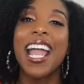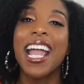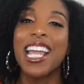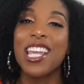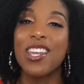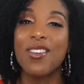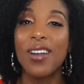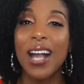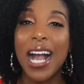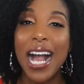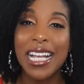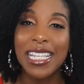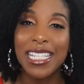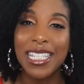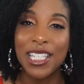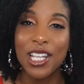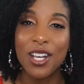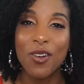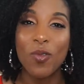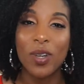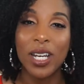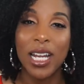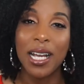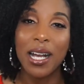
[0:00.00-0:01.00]
And you guys
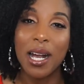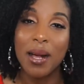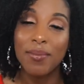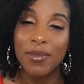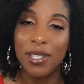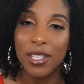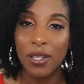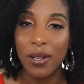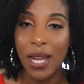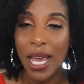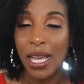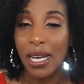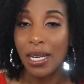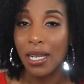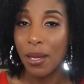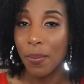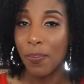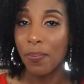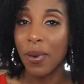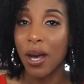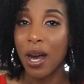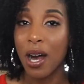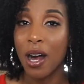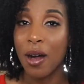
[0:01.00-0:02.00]
know when it comes to like
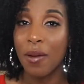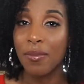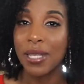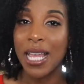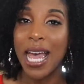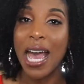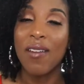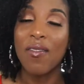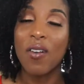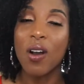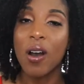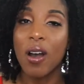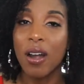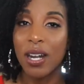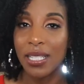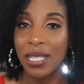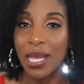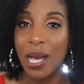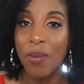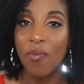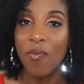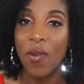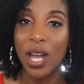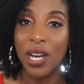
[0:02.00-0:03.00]
lip balms, I have a hard
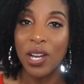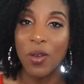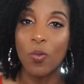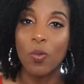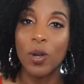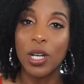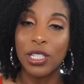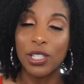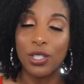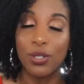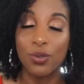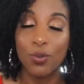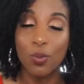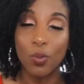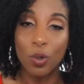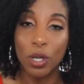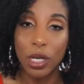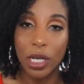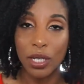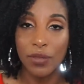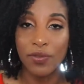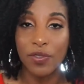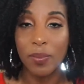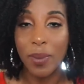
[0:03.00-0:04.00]
time finding one to
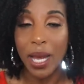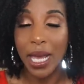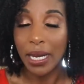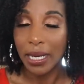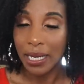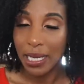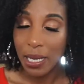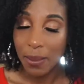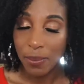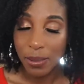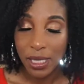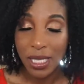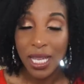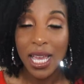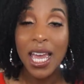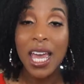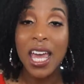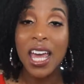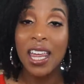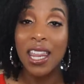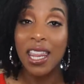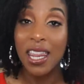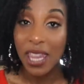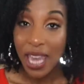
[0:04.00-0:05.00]
work for my lips.
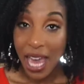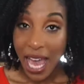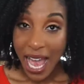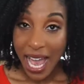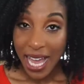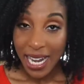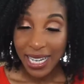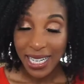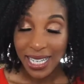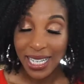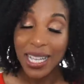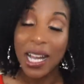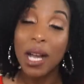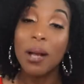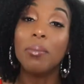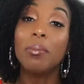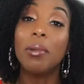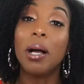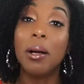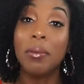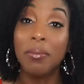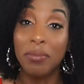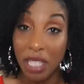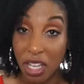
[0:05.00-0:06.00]
That
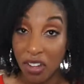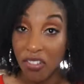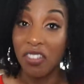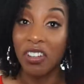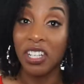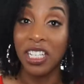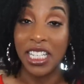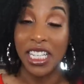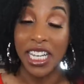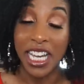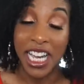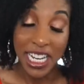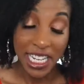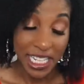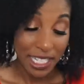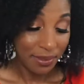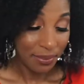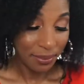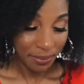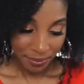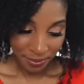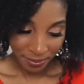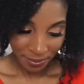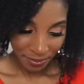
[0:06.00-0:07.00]
I'm definitely
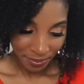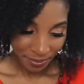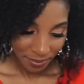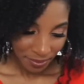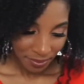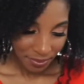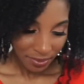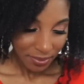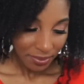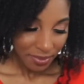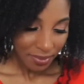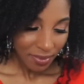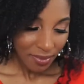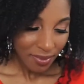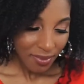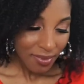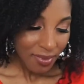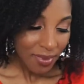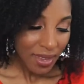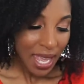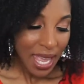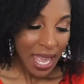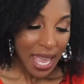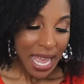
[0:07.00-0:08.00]
getting.
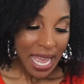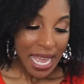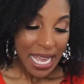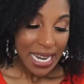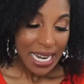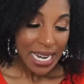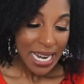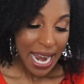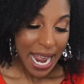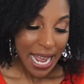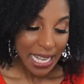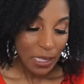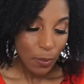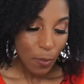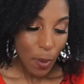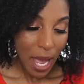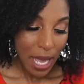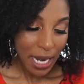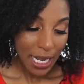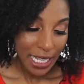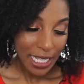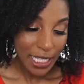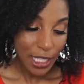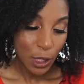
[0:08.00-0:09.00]
Next
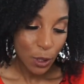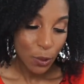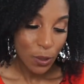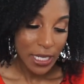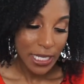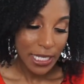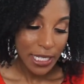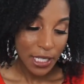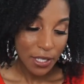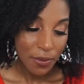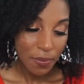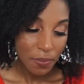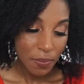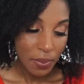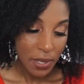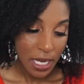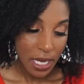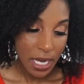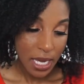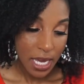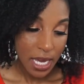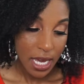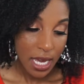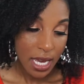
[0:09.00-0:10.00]
product is going to
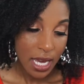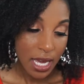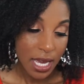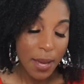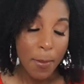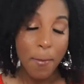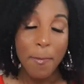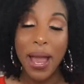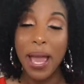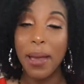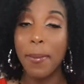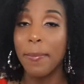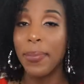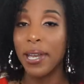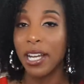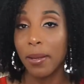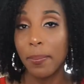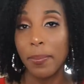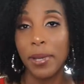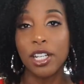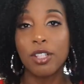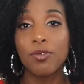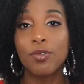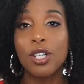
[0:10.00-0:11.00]
be by
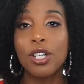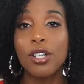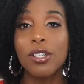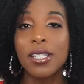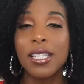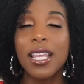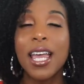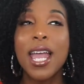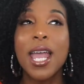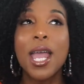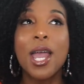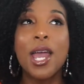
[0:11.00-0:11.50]
Bare Minerals.